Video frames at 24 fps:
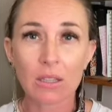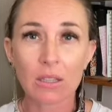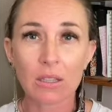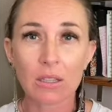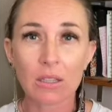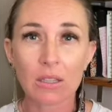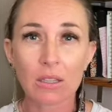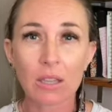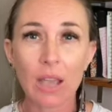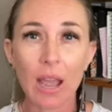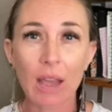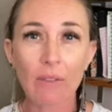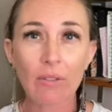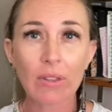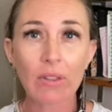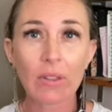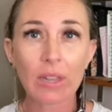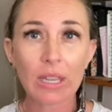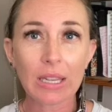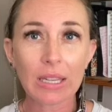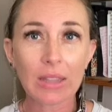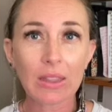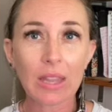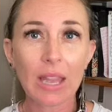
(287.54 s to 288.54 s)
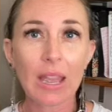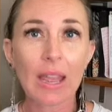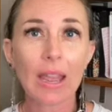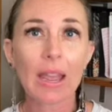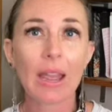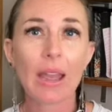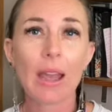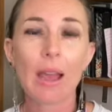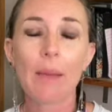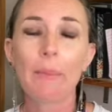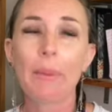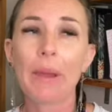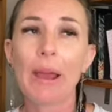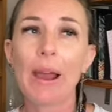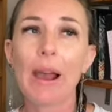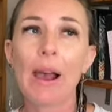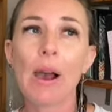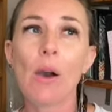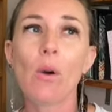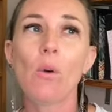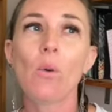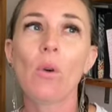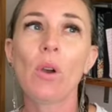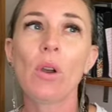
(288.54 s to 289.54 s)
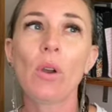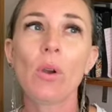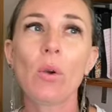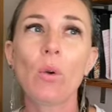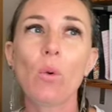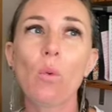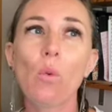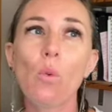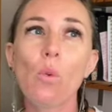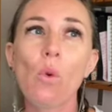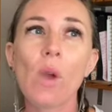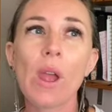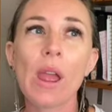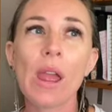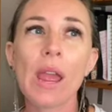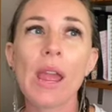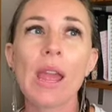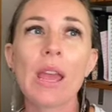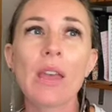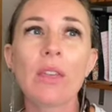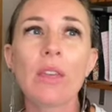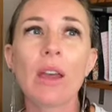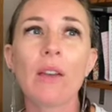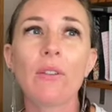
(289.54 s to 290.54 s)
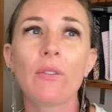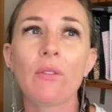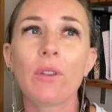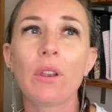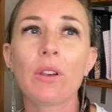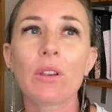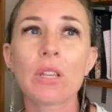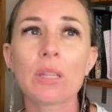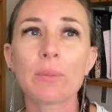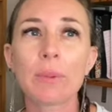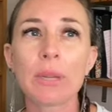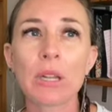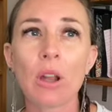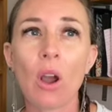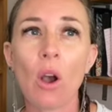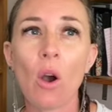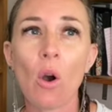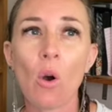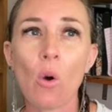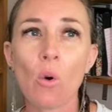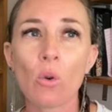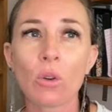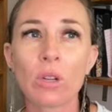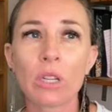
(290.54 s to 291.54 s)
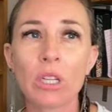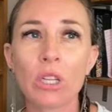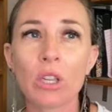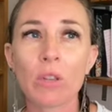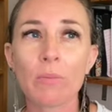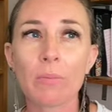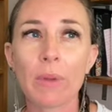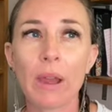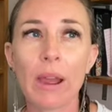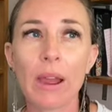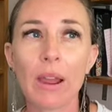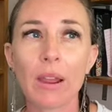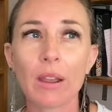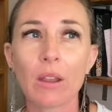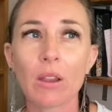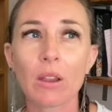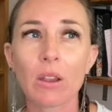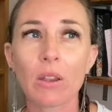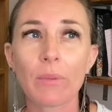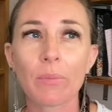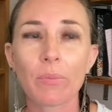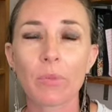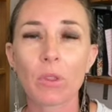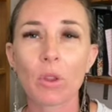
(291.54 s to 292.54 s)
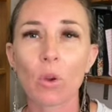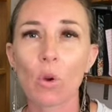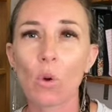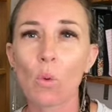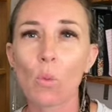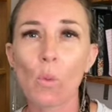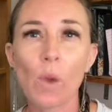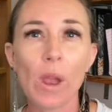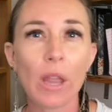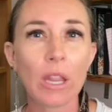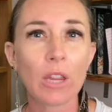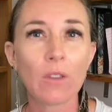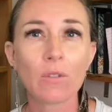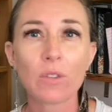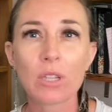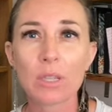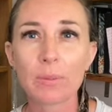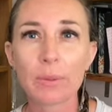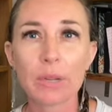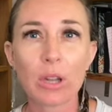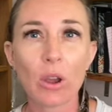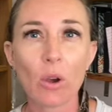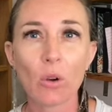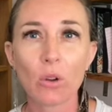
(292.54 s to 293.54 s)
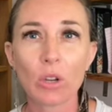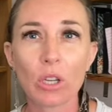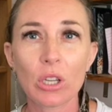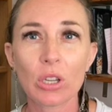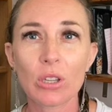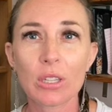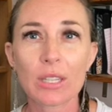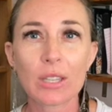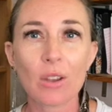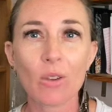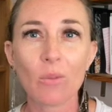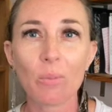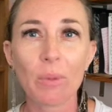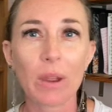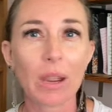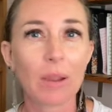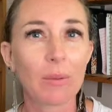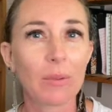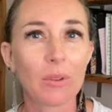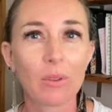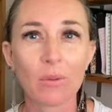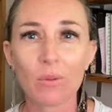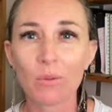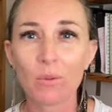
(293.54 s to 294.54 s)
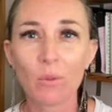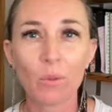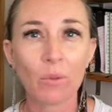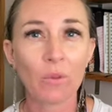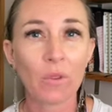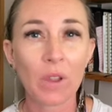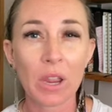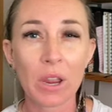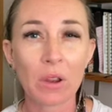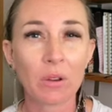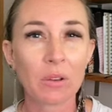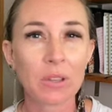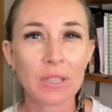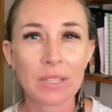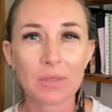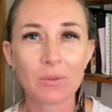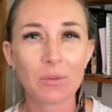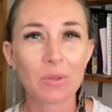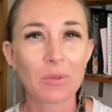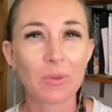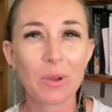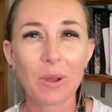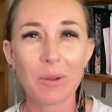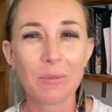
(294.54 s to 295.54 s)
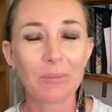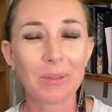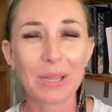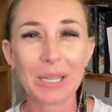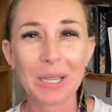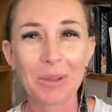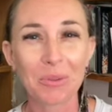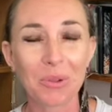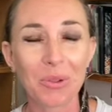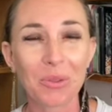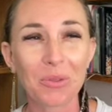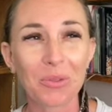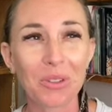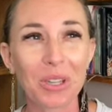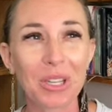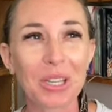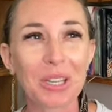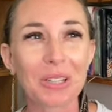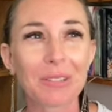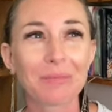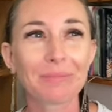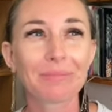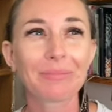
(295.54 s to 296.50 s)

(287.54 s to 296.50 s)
So have a think there about where that fear has been holding you back, or where you've just been holding yourself back, if fear isn't applicable for you.